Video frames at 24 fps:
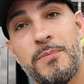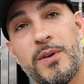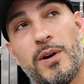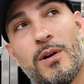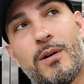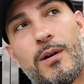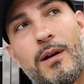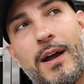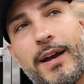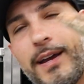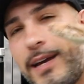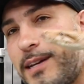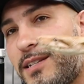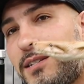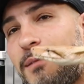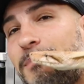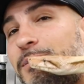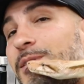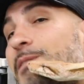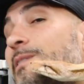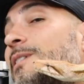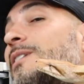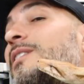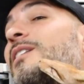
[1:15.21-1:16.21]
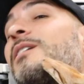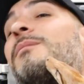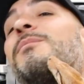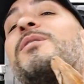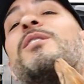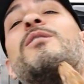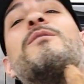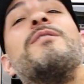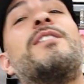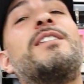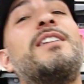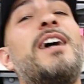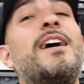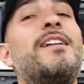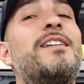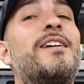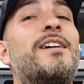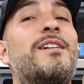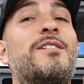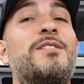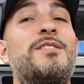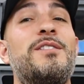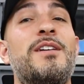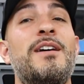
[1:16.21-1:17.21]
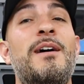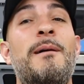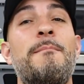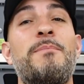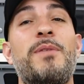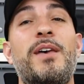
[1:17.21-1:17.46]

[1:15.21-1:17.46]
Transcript: Or I guess, I'm sorry, a little bit over 10 years,